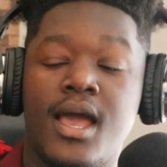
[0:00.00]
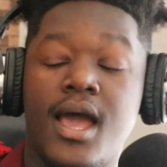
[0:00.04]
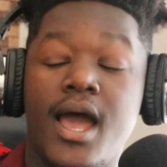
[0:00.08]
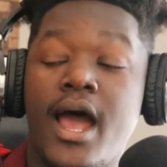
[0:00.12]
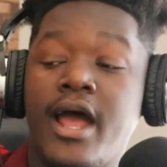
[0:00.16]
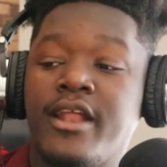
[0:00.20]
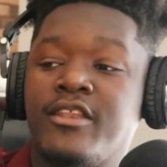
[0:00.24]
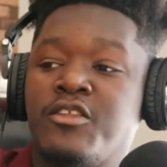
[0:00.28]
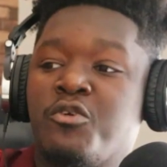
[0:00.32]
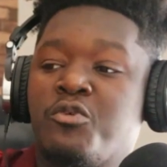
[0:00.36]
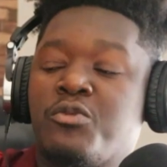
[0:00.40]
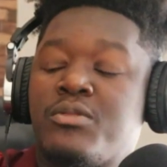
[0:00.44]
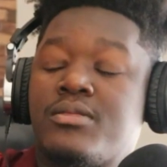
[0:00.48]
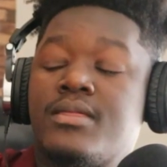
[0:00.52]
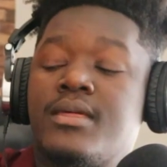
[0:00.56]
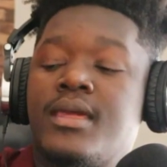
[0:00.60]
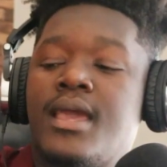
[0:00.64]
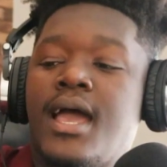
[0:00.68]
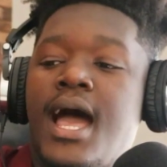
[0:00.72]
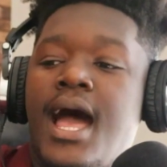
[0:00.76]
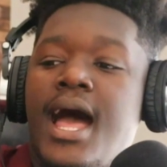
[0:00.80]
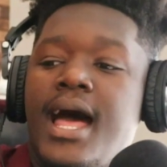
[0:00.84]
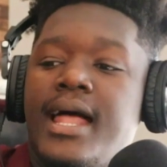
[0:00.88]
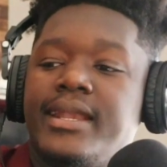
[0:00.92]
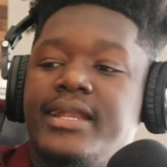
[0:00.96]
And you
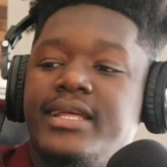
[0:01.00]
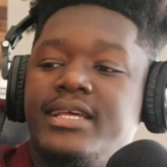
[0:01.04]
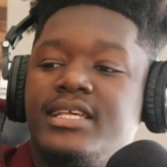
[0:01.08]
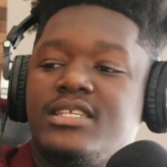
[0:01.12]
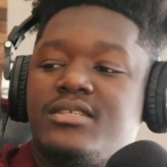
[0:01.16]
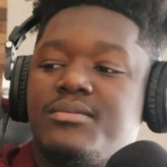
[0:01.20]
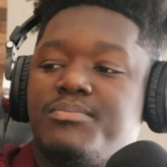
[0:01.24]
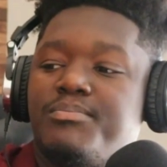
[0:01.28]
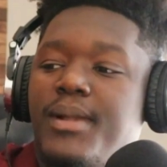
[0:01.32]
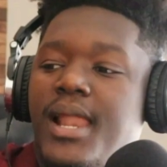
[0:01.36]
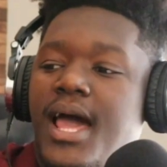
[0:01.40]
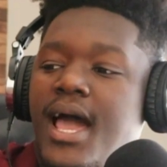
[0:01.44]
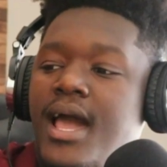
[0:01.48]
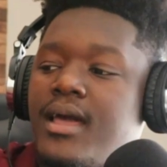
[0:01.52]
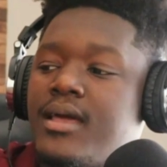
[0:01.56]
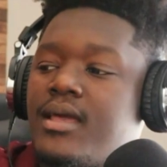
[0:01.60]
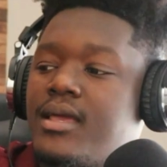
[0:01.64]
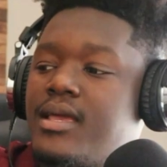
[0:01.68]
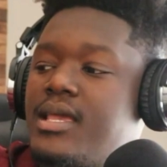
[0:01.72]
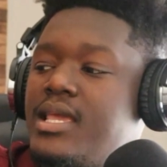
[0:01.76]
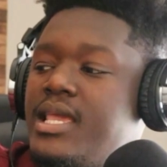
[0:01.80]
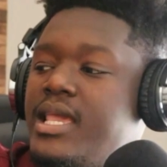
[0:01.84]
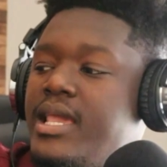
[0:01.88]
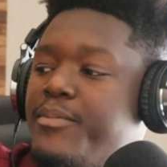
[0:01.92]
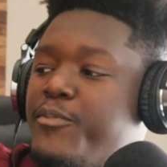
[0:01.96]
see all these
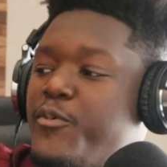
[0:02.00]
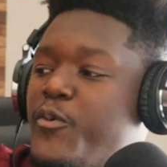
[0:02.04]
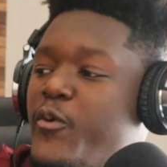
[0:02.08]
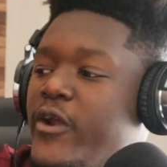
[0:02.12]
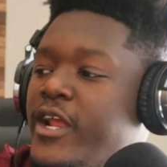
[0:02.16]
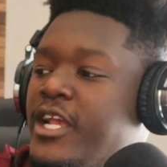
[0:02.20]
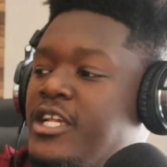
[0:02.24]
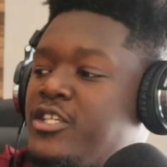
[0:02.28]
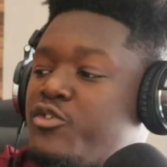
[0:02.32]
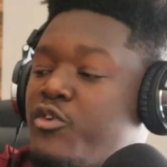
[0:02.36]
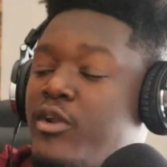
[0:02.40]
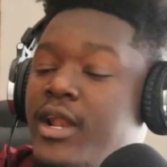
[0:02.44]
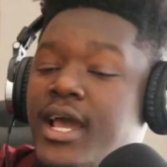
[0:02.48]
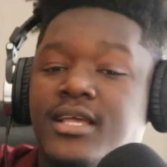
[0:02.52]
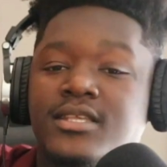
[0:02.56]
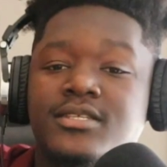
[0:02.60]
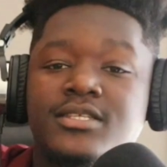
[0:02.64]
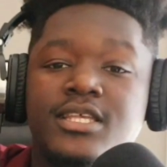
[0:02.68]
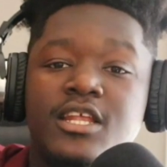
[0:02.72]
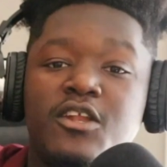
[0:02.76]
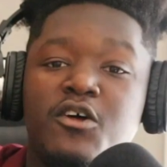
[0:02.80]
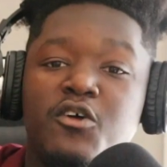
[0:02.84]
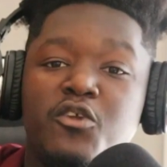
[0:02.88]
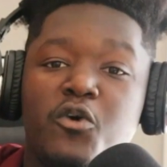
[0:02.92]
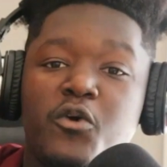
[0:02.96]
black Hebrew Israelites.
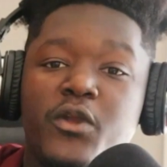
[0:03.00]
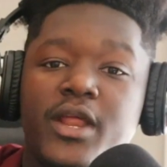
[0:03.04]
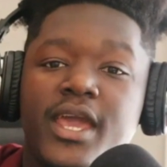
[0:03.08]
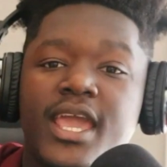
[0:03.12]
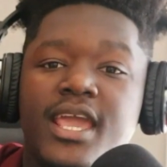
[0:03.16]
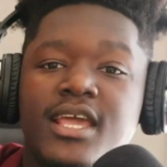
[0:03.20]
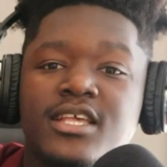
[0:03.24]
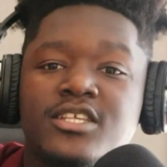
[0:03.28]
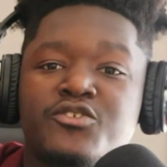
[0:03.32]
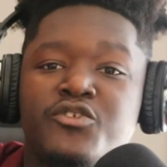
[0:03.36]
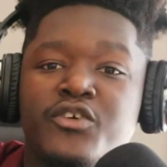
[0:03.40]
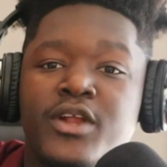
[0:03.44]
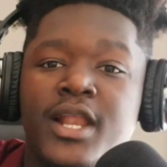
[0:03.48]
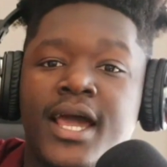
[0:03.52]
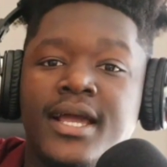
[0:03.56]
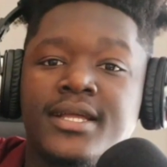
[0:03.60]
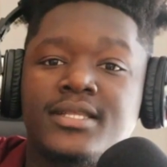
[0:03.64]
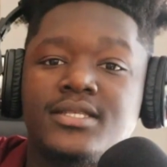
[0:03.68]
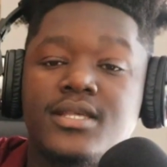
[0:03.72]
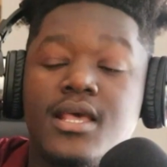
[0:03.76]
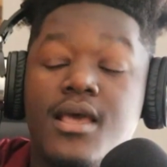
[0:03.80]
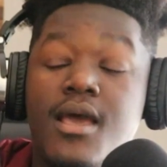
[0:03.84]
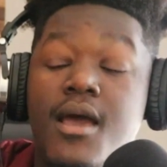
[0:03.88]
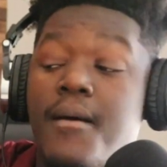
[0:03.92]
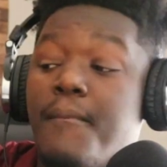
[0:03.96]
They don't know they're
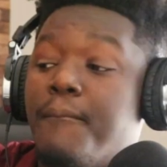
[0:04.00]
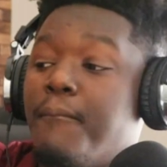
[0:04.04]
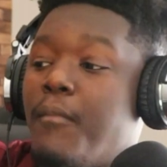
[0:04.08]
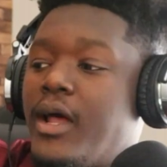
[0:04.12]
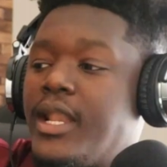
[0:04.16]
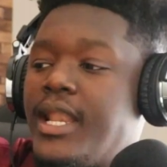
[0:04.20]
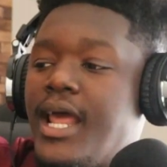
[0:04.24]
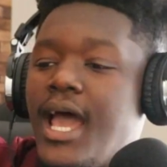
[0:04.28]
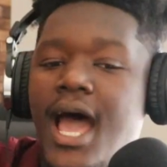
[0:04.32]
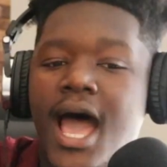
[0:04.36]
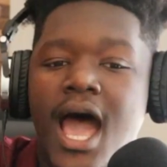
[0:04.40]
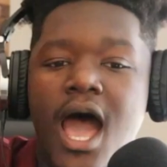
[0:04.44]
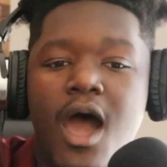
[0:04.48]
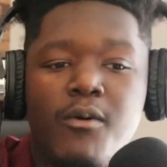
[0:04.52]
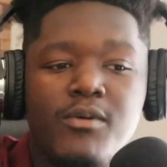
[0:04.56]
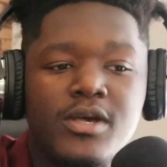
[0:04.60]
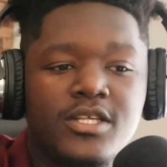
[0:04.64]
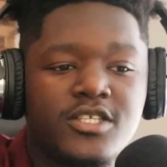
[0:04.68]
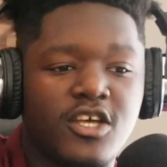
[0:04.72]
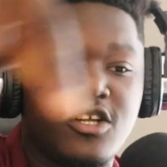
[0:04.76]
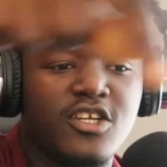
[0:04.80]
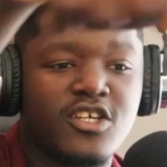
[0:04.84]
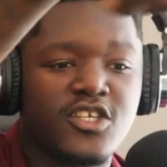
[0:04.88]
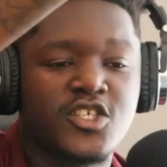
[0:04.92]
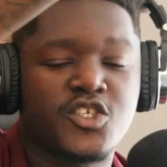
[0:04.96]
Israelites. But they're
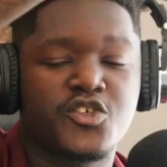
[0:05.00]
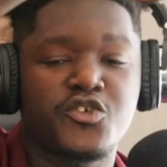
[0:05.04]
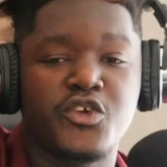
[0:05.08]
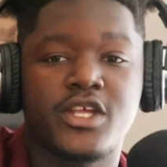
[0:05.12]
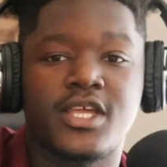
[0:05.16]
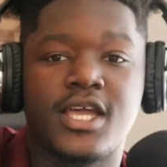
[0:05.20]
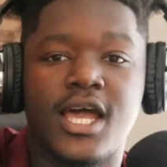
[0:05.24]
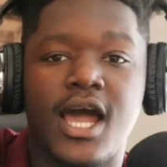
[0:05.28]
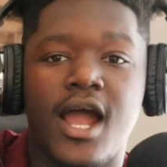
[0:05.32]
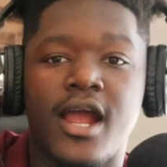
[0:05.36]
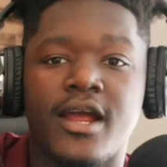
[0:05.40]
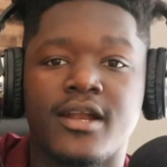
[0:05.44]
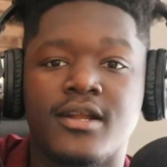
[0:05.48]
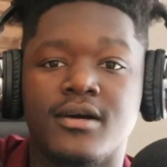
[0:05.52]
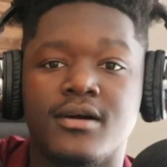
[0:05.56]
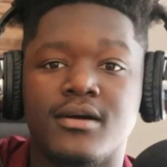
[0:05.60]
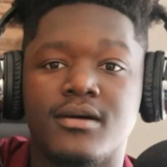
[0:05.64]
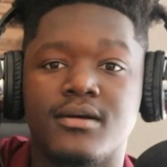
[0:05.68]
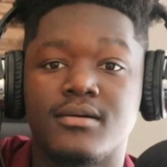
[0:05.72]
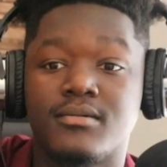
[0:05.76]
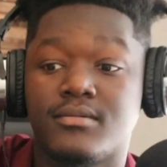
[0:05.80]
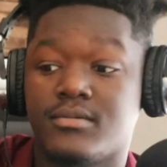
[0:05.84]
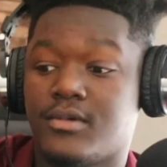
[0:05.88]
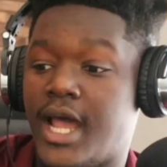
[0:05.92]
always on the street corner.